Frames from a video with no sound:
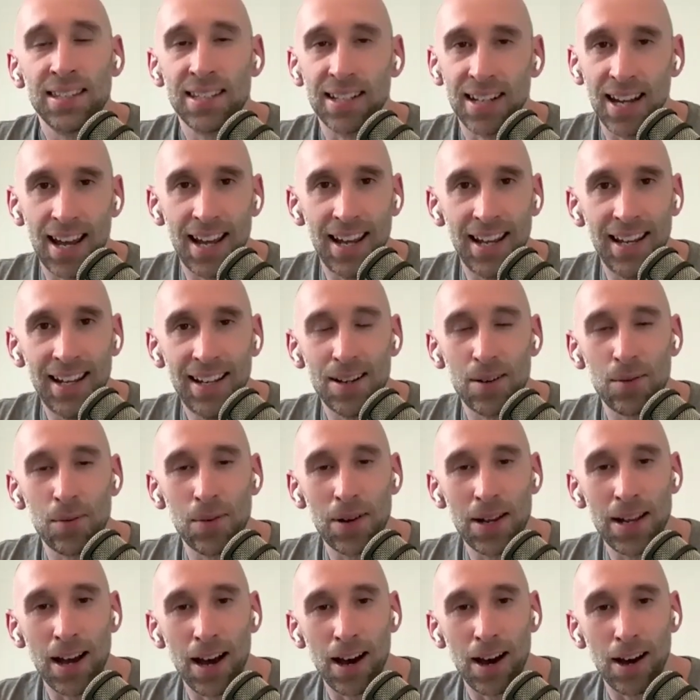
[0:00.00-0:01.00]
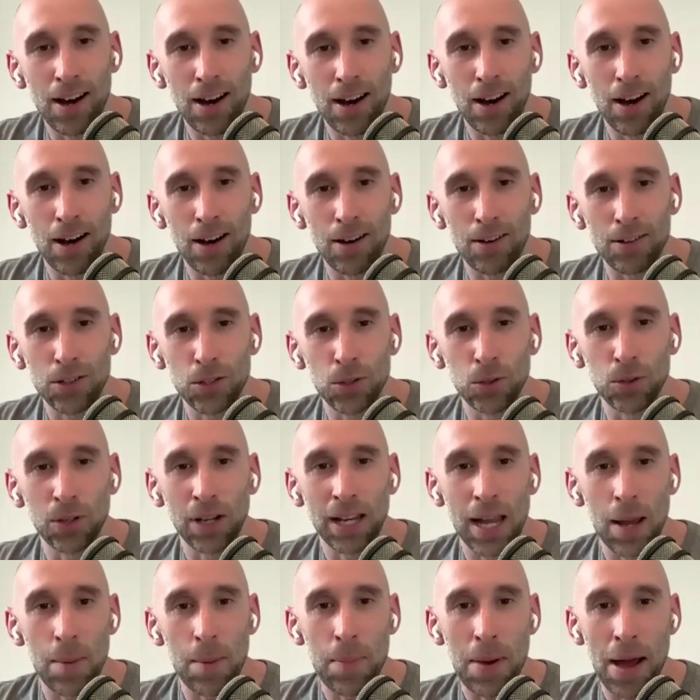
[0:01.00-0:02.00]
Today, we are
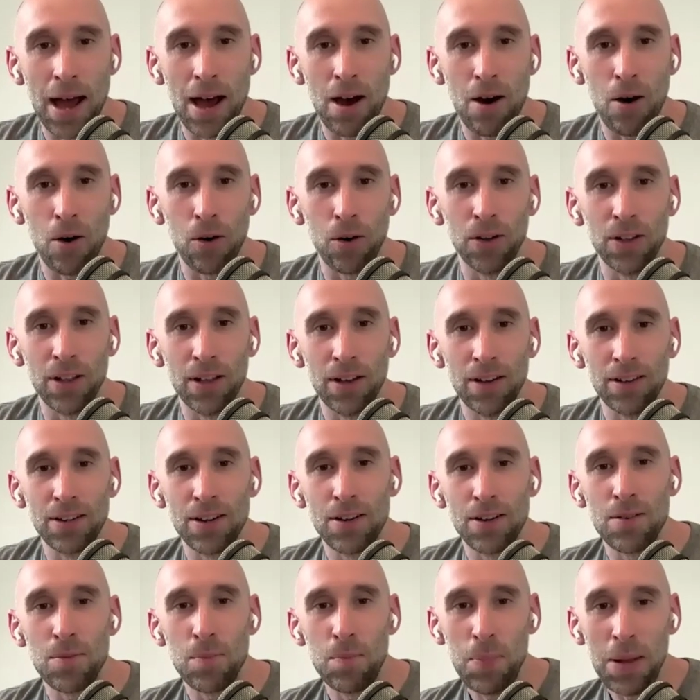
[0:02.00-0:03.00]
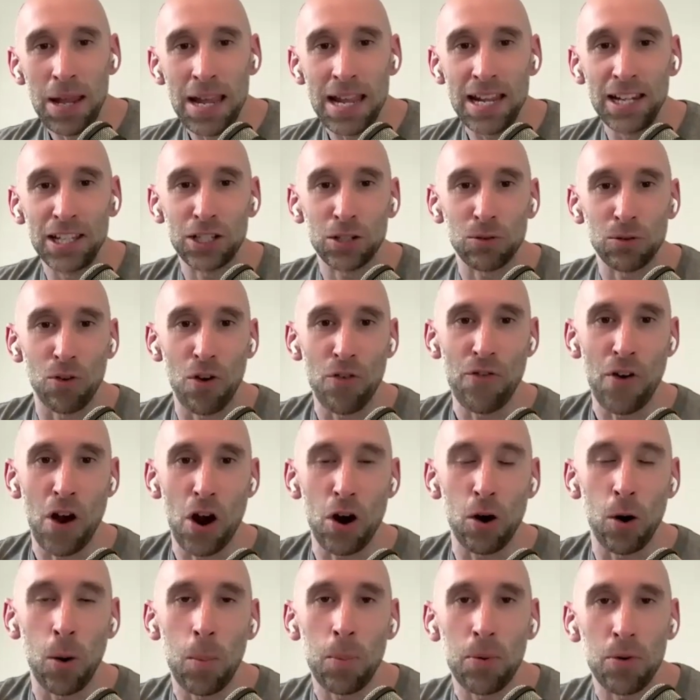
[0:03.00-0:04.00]
talking about Pete's
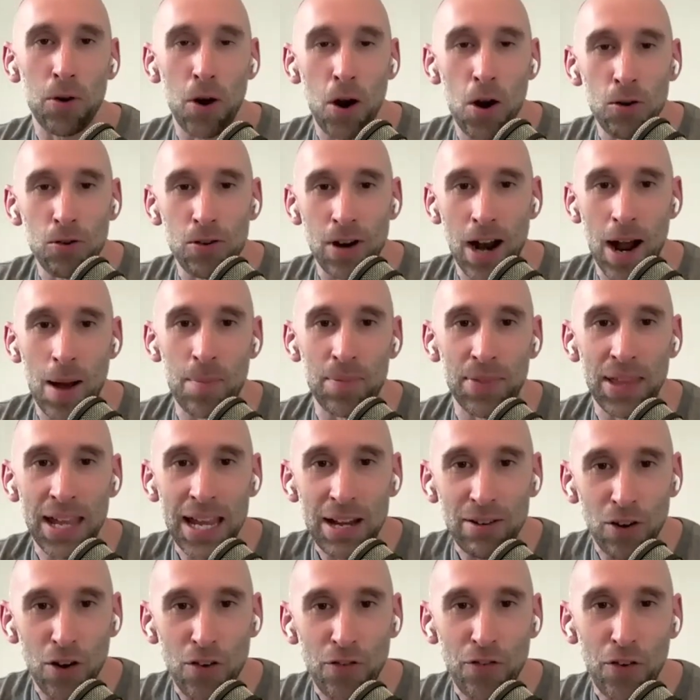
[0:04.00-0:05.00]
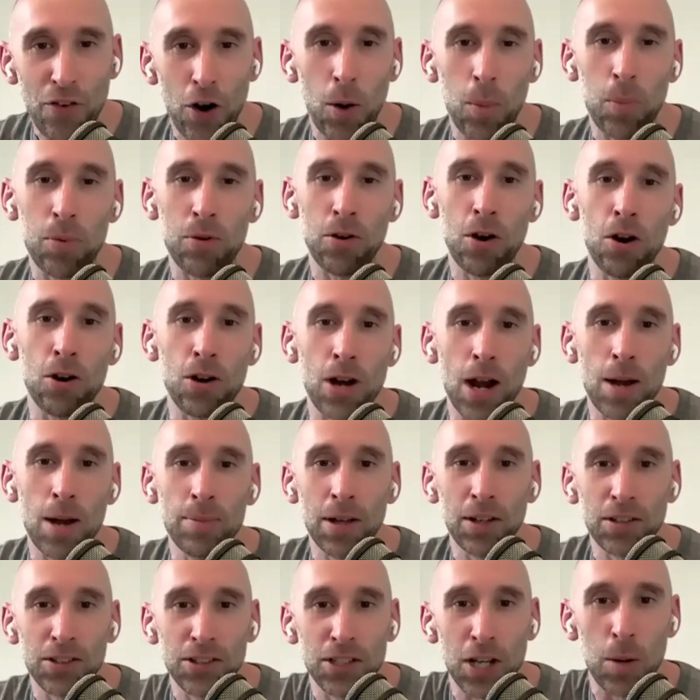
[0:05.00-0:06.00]
referral program, the referral program
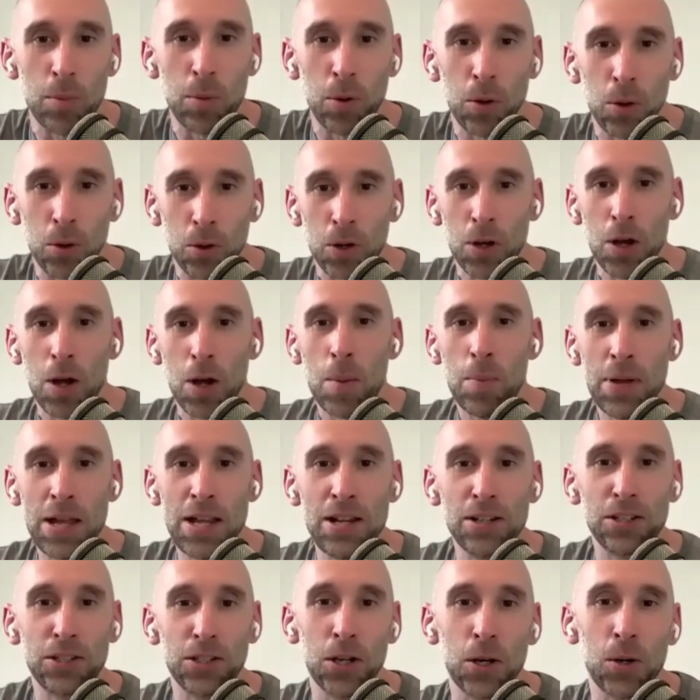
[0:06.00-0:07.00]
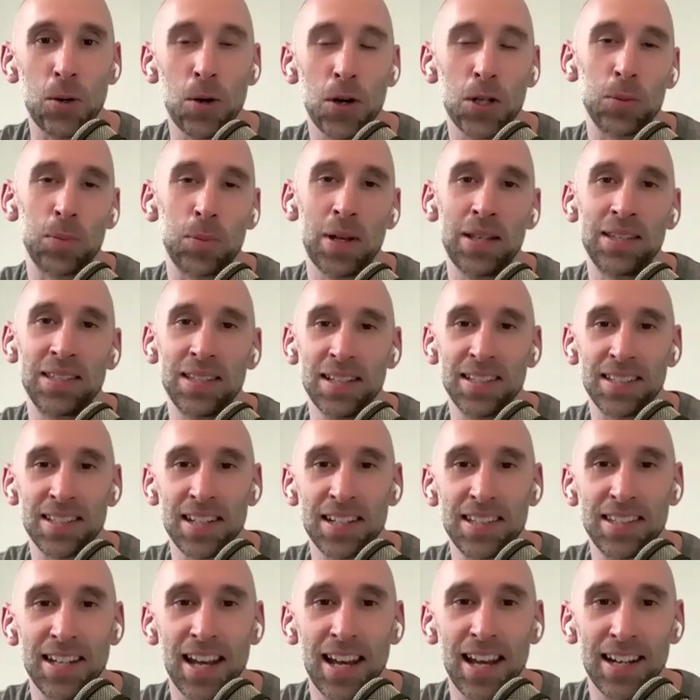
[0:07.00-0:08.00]
that doubled Pete Cerqua's business
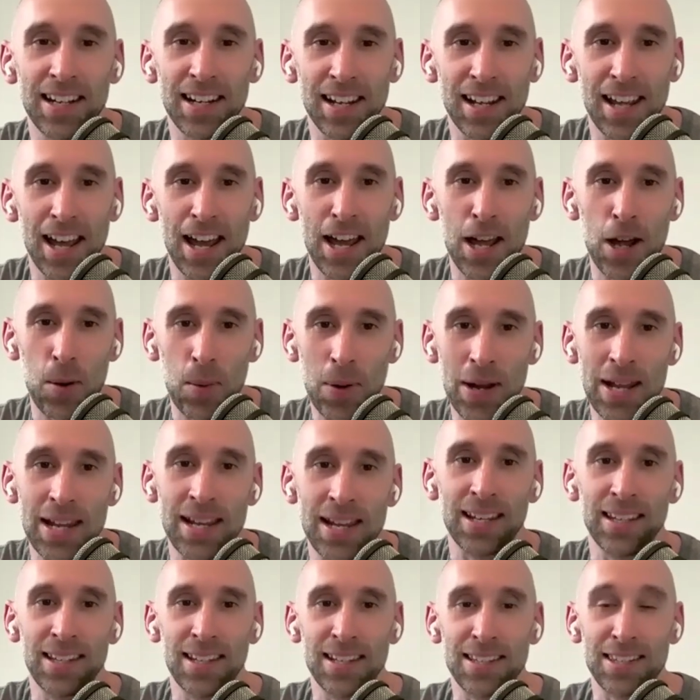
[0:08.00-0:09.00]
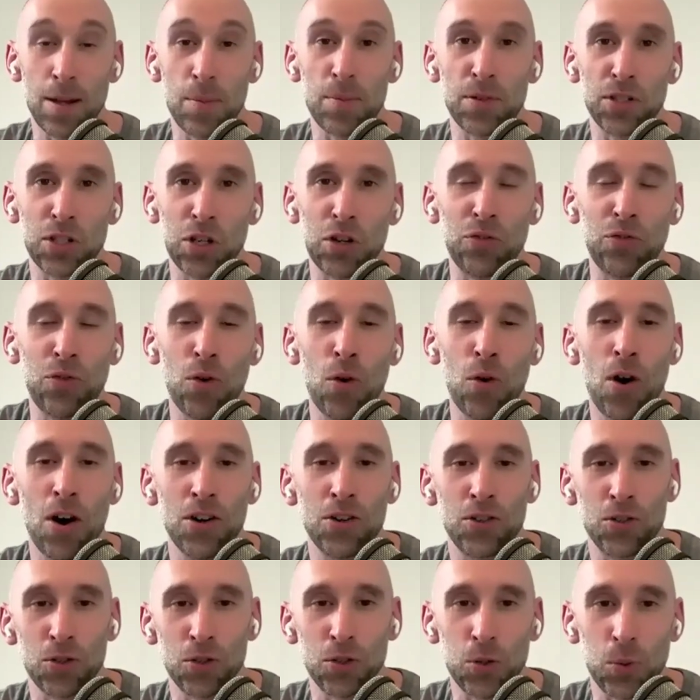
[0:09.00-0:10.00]
to 10K a week. This is episode
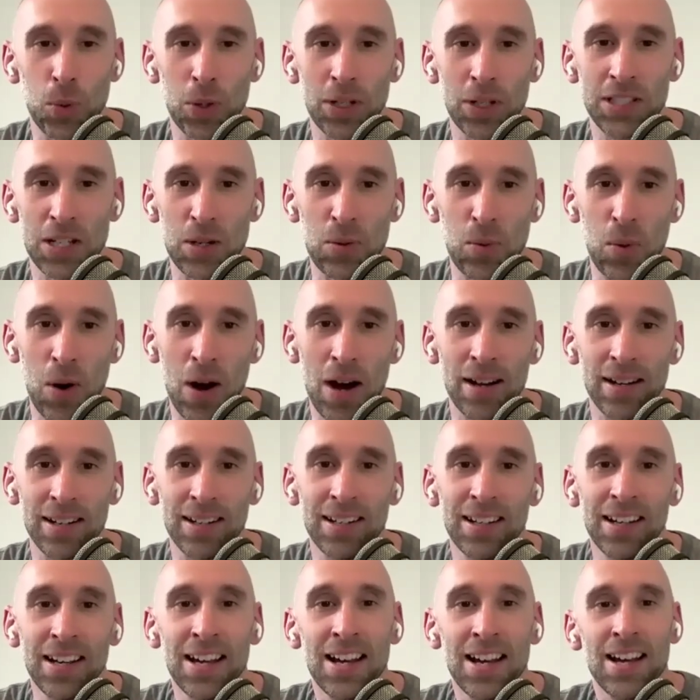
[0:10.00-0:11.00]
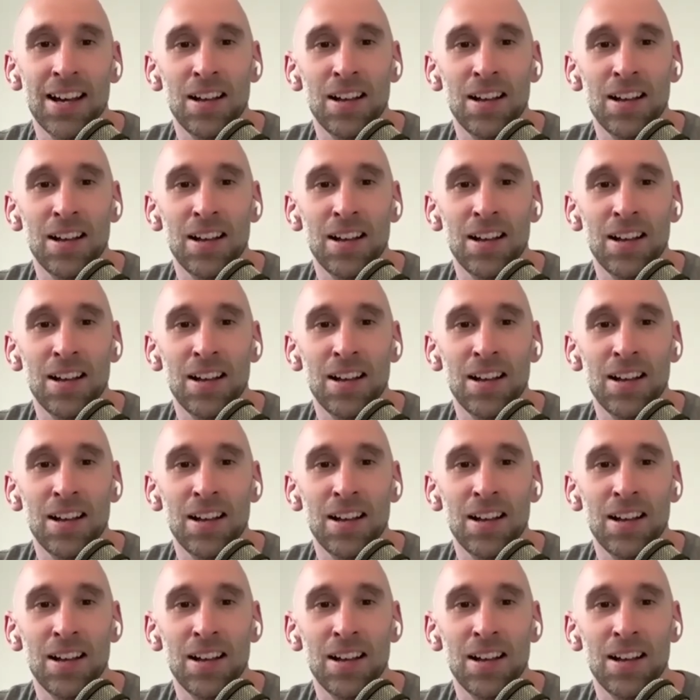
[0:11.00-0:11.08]
421.